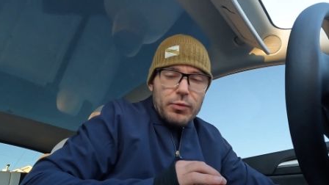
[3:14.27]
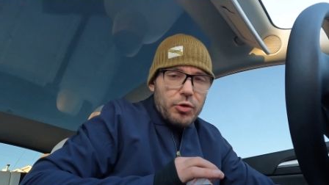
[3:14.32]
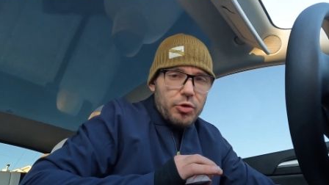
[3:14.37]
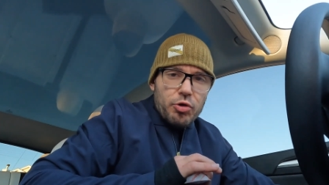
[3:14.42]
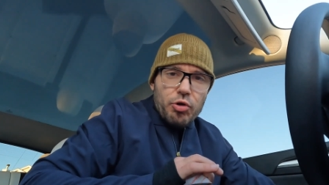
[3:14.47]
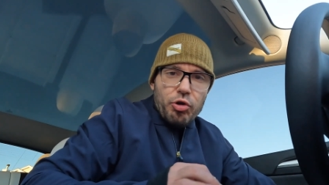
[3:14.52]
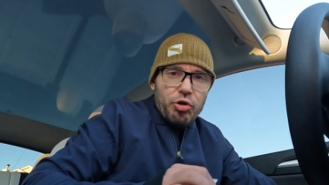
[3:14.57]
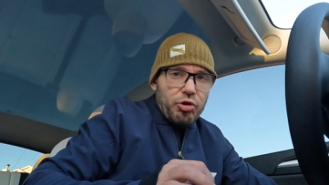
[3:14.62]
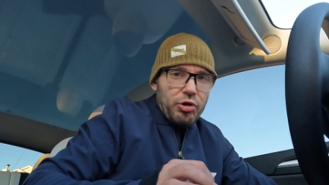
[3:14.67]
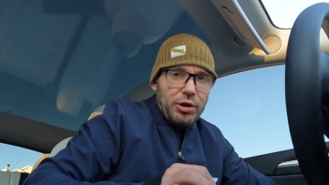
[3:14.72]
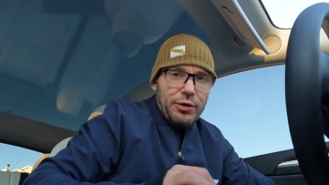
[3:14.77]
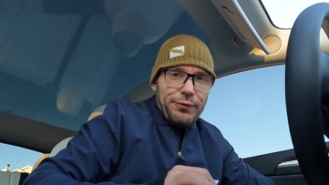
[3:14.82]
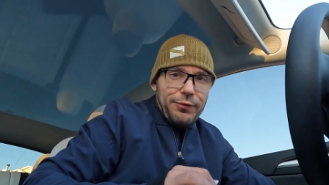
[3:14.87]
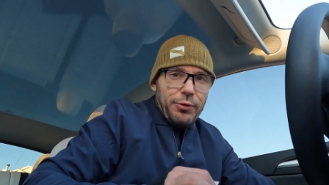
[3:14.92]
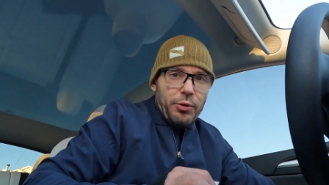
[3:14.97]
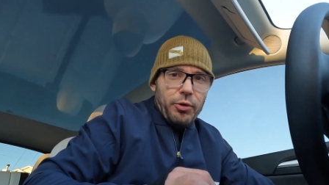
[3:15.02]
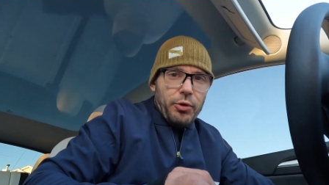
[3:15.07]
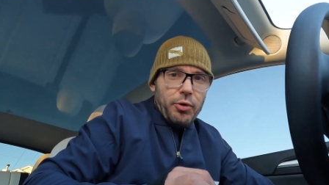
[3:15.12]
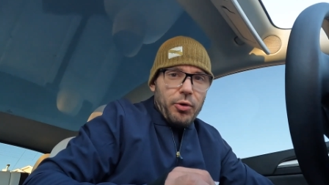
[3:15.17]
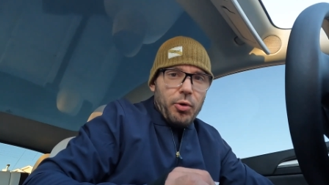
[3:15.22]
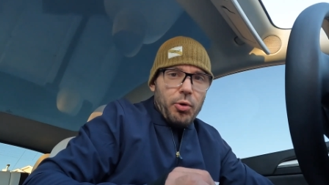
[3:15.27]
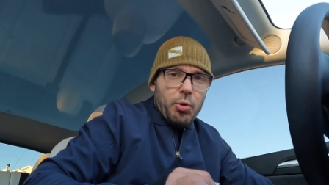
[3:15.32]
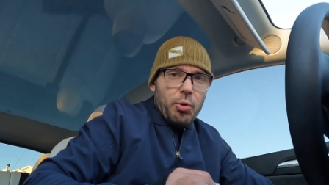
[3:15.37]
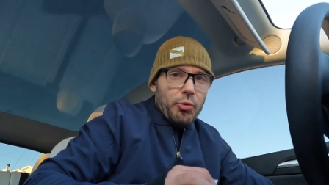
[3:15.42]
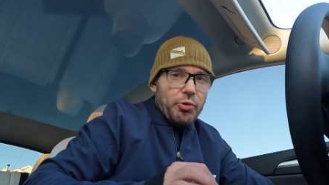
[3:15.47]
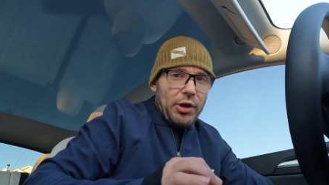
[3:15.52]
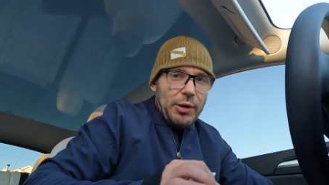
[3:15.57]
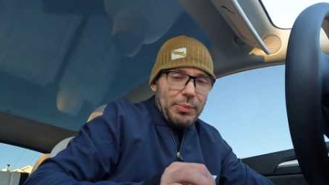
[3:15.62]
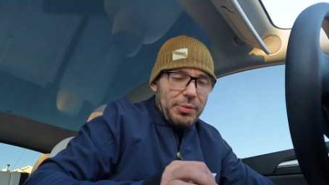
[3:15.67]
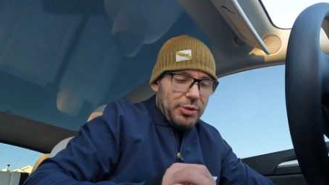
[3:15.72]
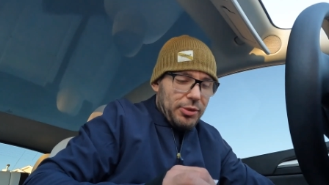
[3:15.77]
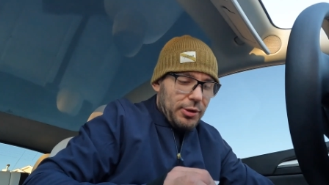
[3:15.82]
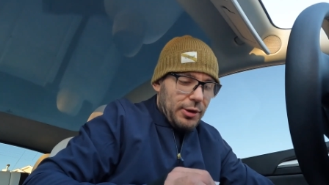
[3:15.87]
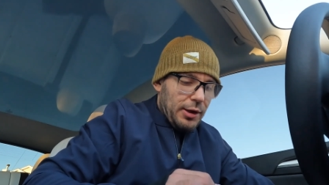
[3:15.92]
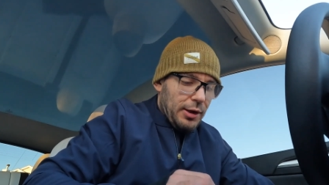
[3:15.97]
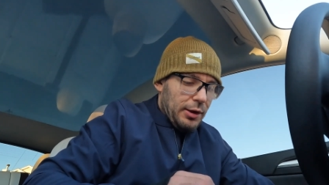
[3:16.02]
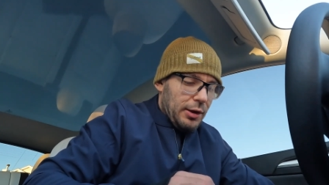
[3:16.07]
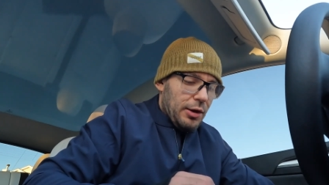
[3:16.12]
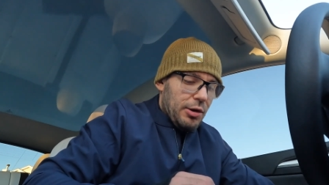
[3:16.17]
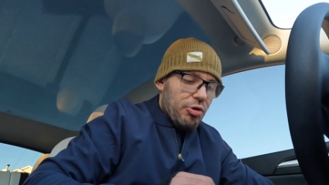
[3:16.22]
you shouldn't feel the cold type of
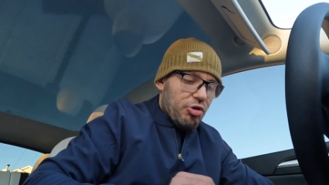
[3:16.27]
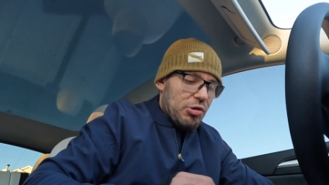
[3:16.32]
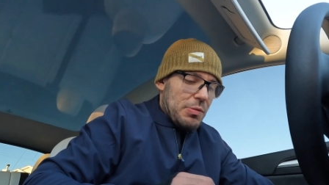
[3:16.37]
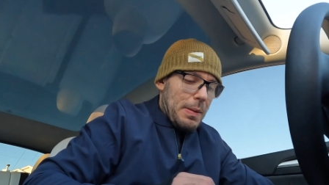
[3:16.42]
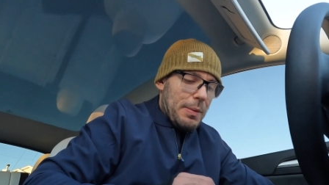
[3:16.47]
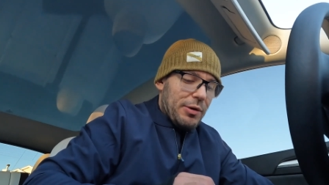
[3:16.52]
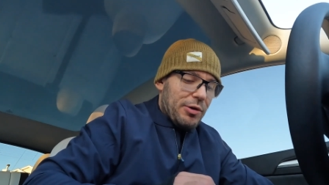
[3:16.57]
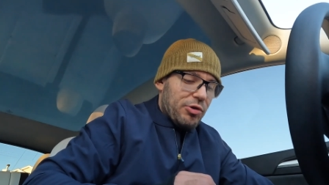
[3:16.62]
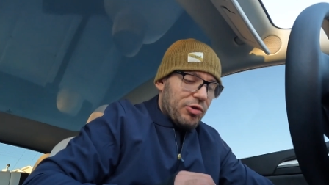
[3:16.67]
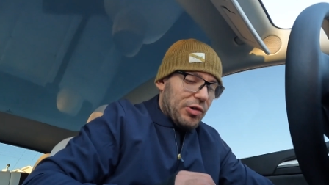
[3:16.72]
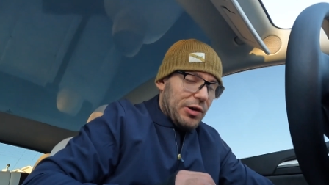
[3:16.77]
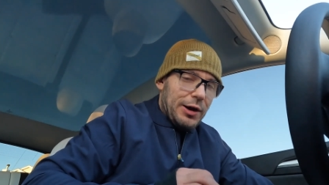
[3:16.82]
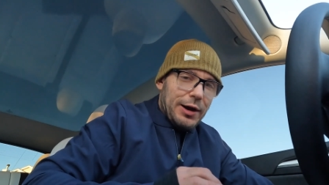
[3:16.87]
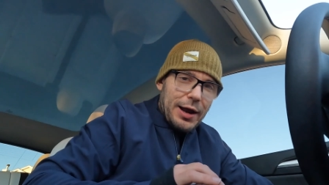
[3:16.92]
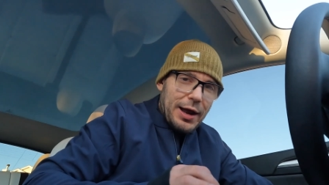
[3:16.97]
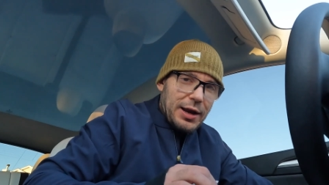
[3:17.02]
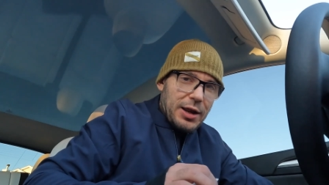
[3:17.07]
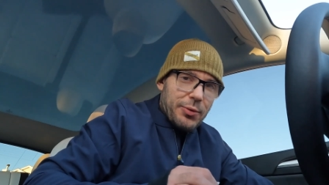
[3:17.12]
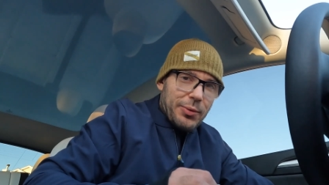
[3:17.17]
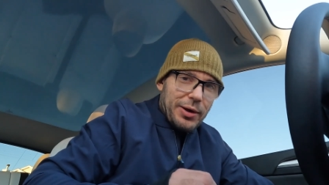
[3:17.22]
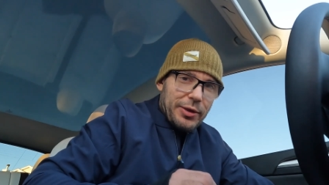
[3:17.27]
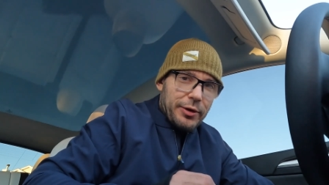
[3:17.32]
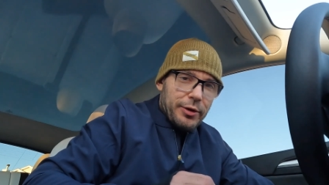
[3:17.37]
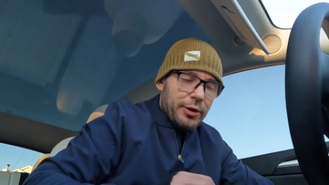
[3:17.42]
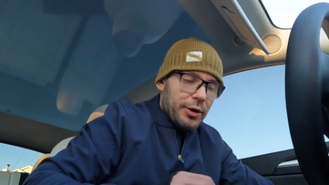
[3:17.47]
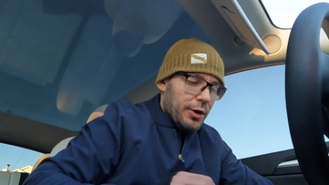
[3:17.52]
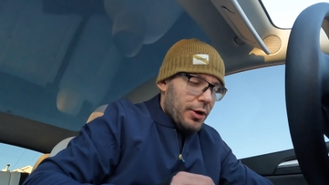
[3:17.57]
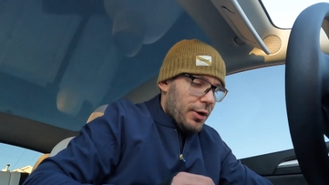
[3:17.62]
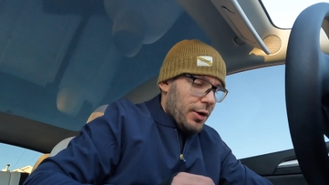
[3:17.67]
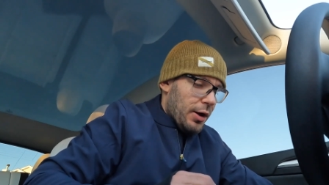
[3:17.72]
thing, and you should be able to train in any weather.